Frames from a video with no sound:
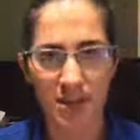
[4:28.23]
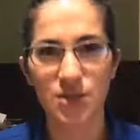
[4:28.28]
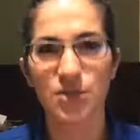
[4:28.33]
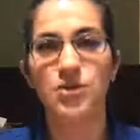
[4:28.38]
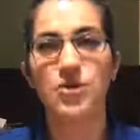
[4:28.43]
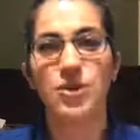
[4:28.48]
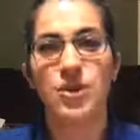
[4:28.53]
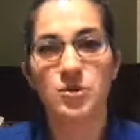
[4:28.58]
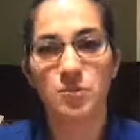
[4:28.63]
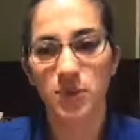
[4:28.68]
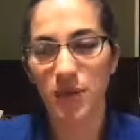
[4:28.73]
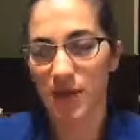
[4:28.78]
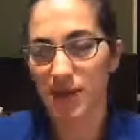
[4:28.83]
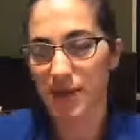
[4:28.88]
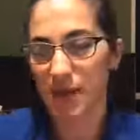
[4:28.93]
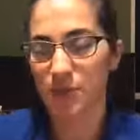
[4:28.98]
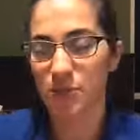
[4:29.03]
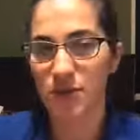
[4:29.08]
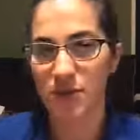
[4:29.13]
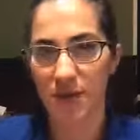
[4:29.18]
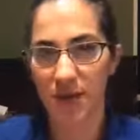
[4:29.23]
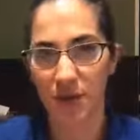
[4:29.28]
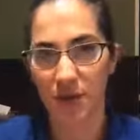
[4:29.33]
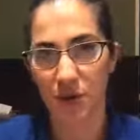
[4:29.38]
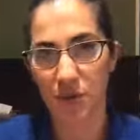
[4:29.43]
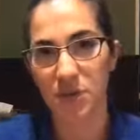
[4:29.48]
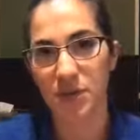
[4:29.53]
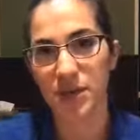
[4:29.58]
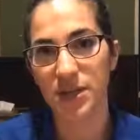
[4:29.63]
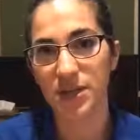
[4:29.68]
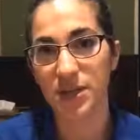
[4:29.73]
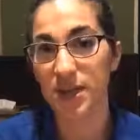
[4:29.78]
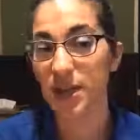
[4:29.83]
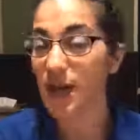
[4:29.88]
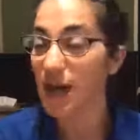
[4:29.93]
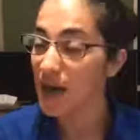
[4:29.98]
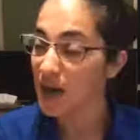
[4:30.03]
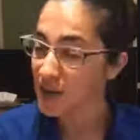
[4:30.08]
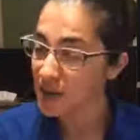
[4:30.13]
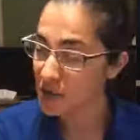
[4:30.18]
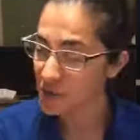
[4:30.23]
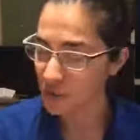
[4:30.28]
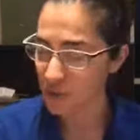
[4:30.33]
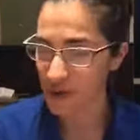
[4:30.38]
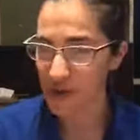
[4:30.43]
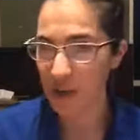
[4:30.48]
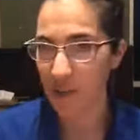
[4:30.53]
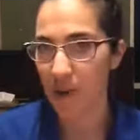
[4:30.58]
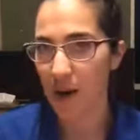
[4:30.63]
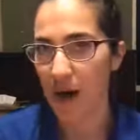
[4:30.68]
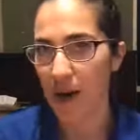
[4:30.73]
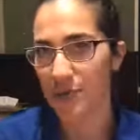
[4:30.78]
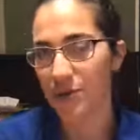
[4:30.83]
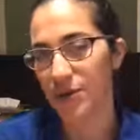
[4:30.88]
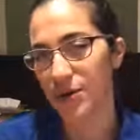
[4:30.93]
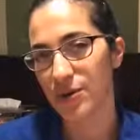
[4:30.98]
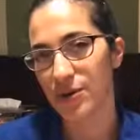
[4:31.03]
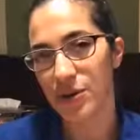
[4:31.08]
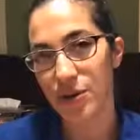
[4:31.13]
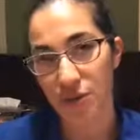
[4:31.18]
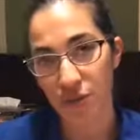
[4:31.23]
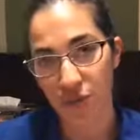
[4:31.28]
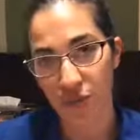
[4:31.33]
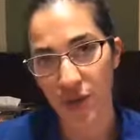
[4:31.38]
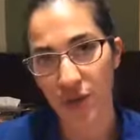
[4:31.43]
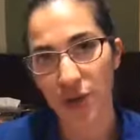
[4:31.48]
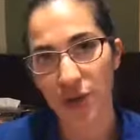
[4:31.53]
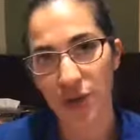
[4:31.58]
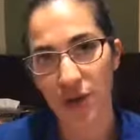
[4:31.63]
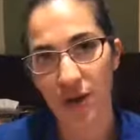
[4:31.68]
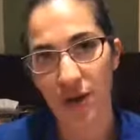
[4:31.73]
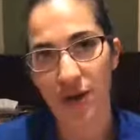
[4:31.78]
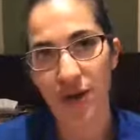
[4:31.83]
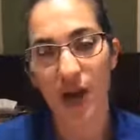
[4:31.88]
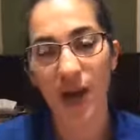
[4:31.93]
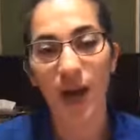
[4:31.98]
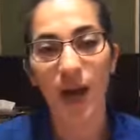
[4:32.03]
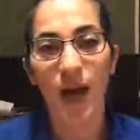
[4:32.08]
You explain that particular pizza. It's really popular. It's really good.